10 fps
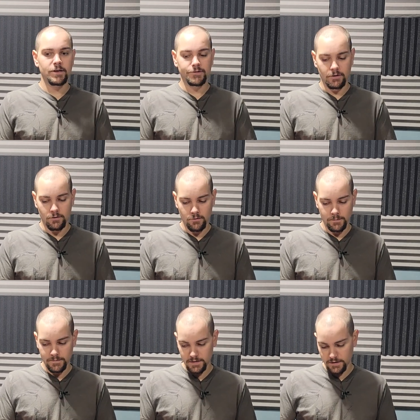
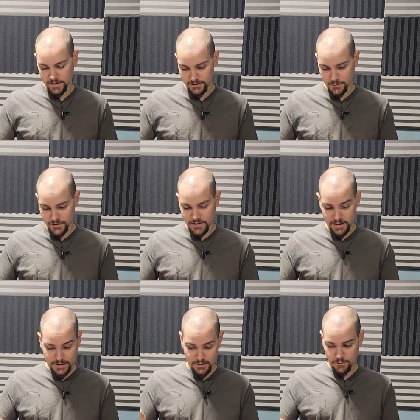So, you know, that's one
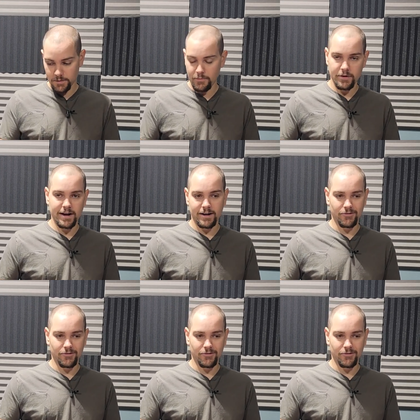thing I do want to point out.